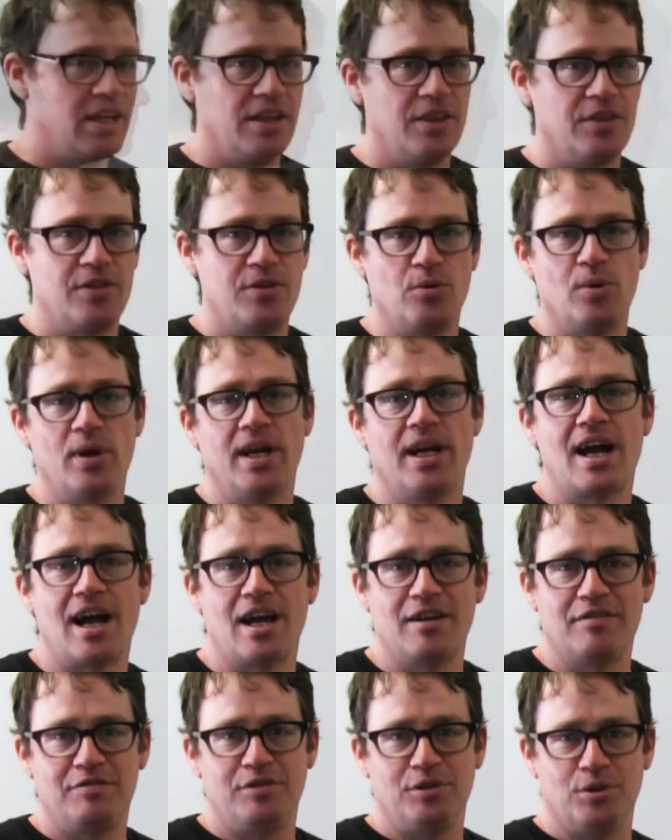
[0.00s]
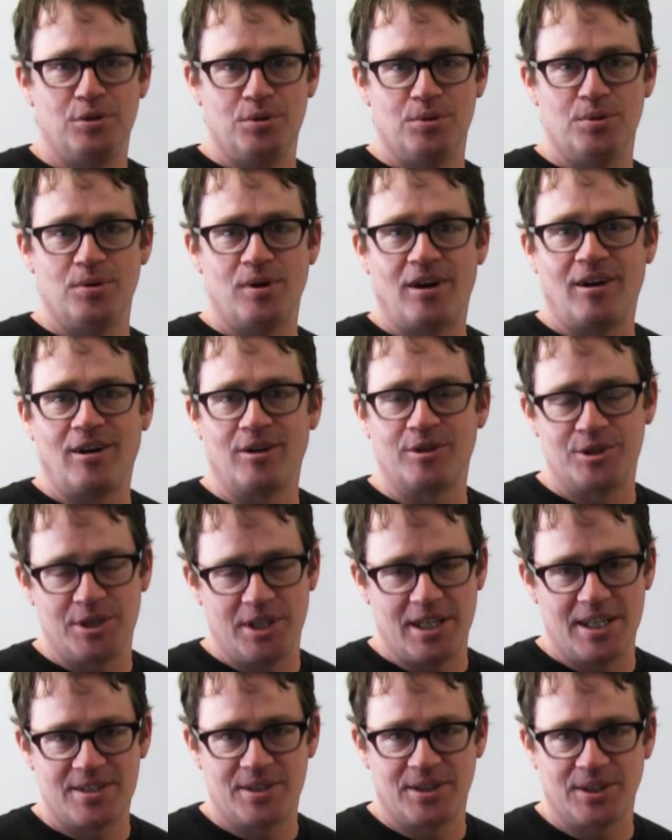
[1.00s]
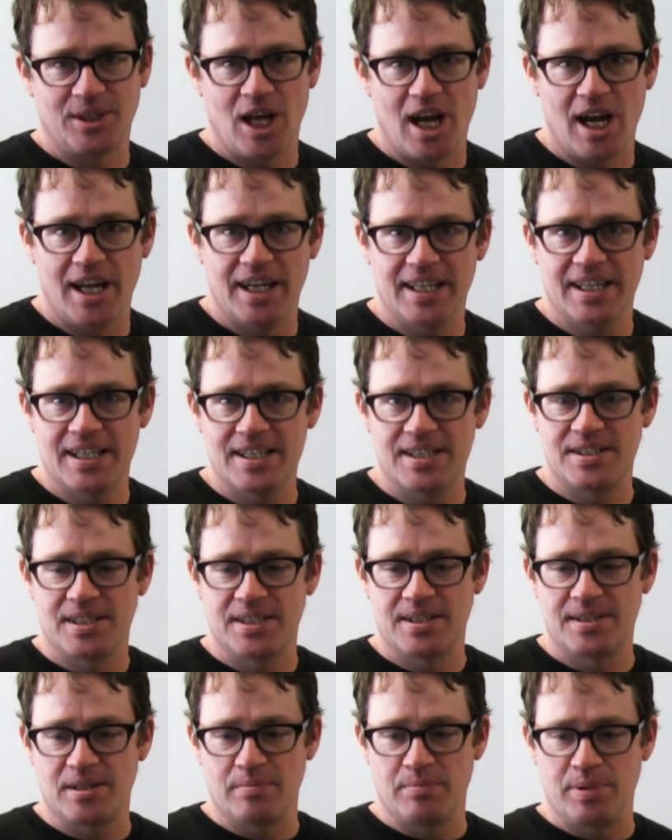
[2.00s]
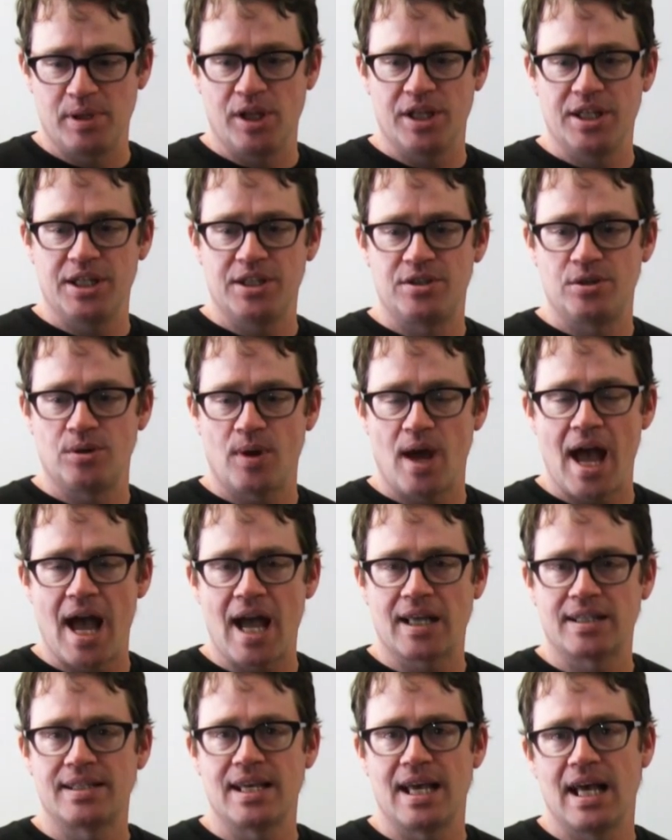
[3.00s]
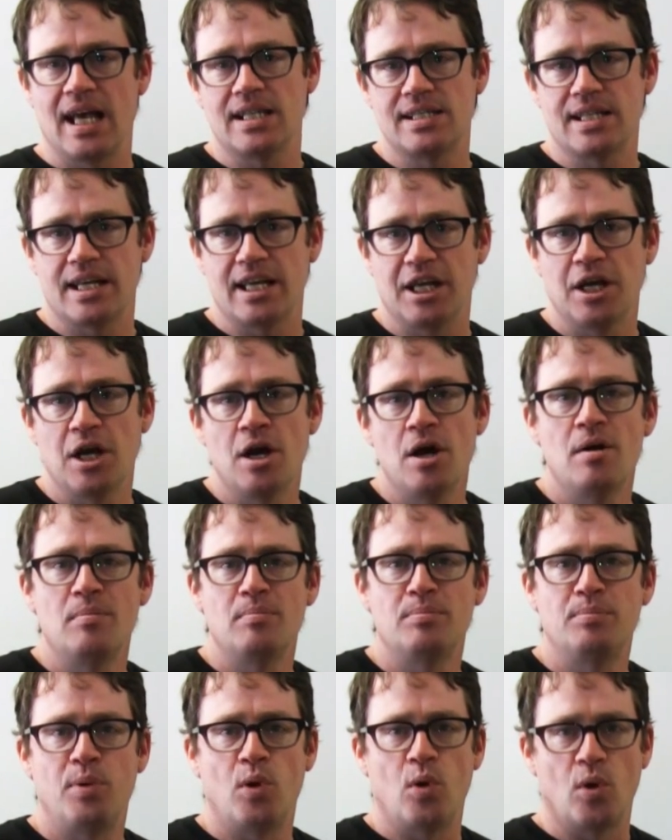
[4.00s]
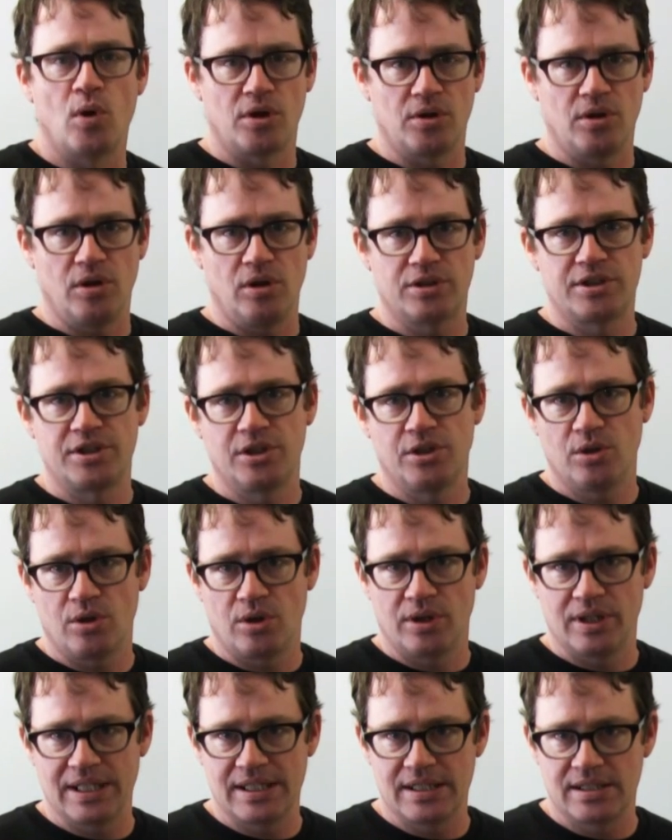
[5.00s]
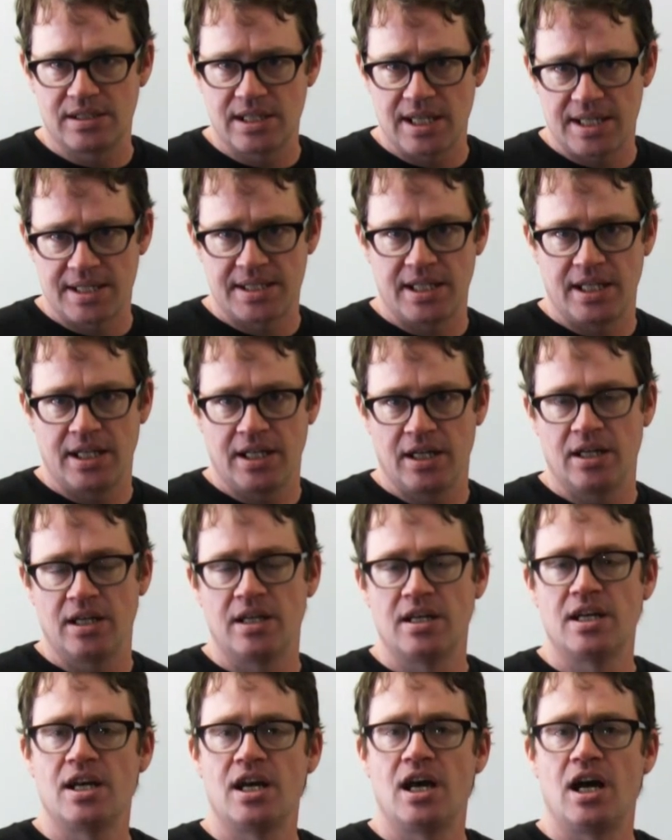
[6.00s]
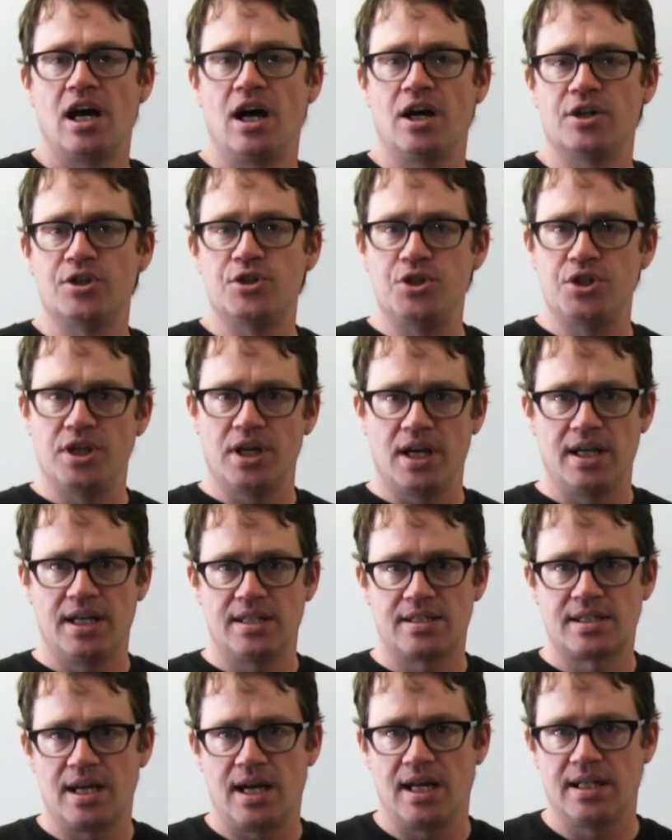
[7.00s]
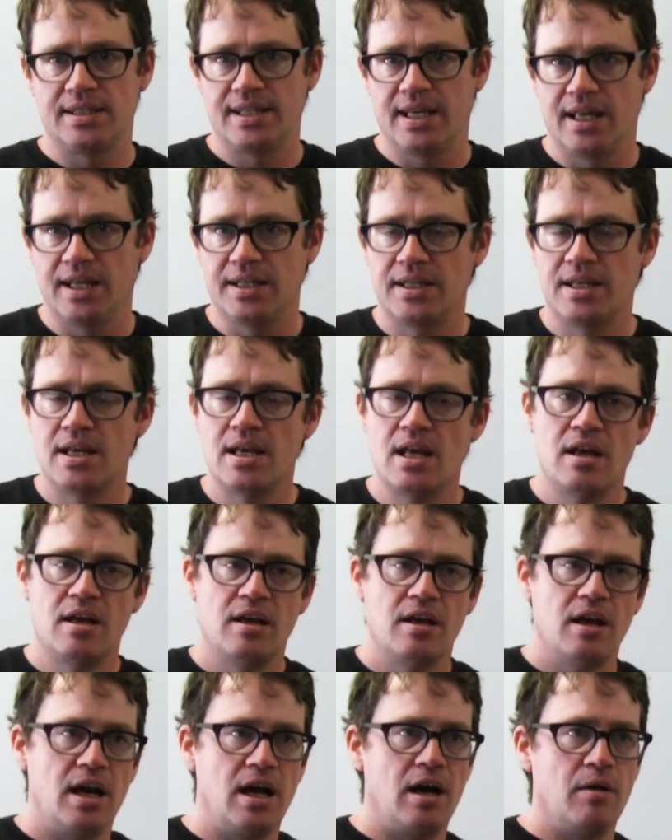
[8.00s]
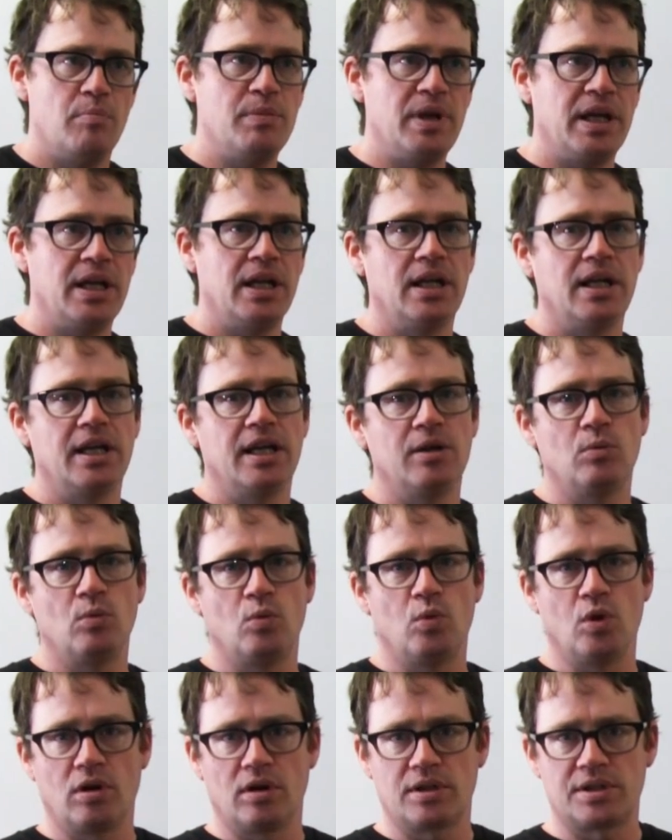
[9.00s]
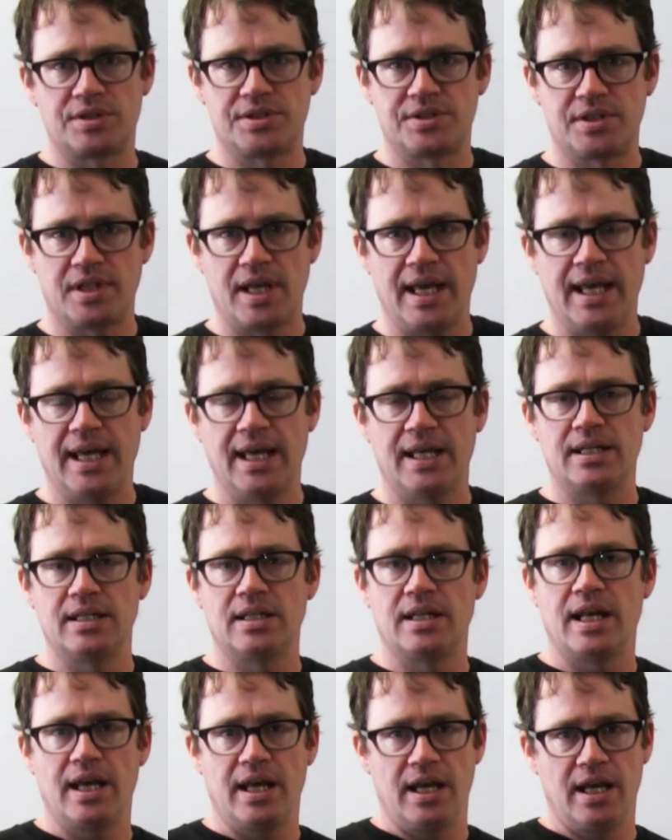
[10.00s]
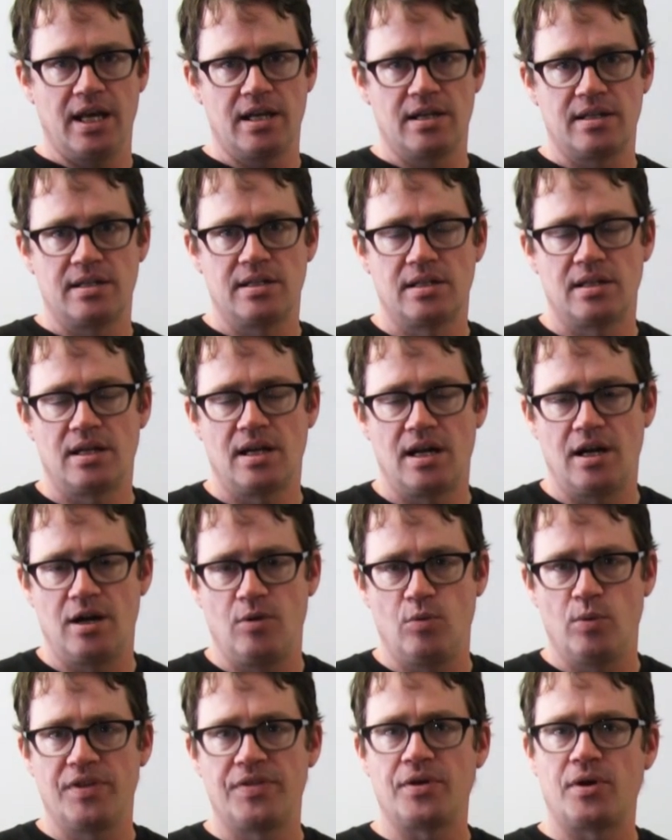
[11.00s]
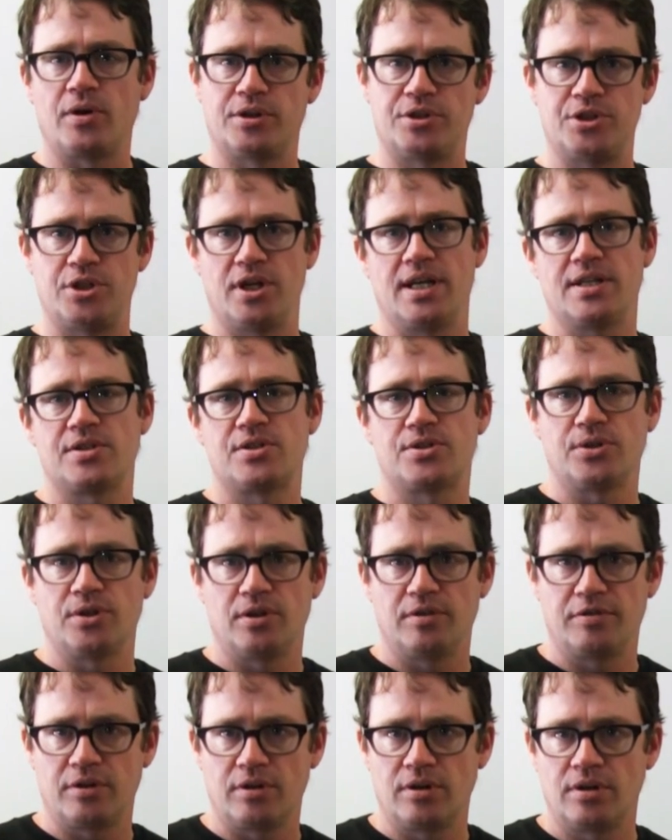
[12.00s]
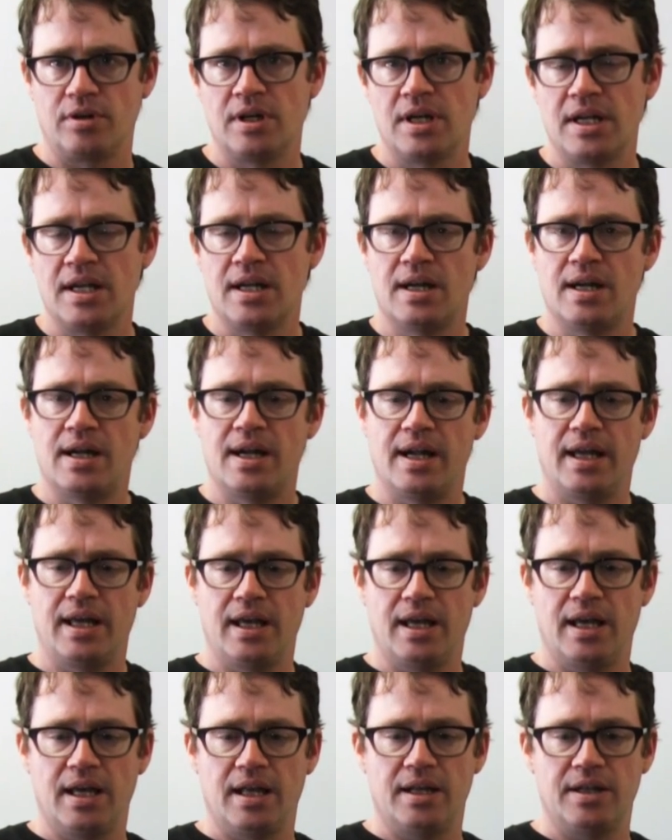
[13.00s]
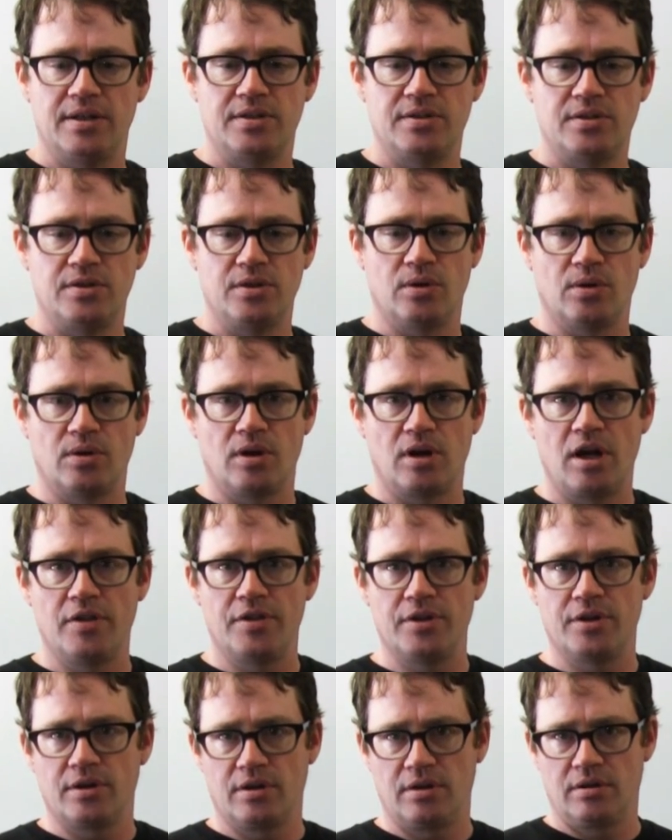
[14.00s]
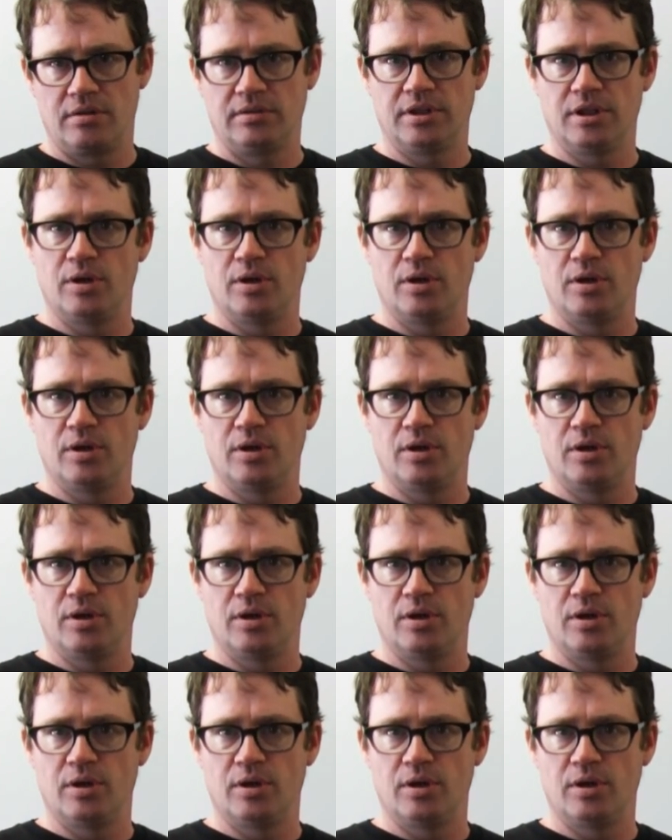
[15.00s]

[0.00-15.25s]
The way I view ArcGIS Online is its ability to act as a portal to your existing GIS content, meaning it works hand in hand with ArcGIS server and your other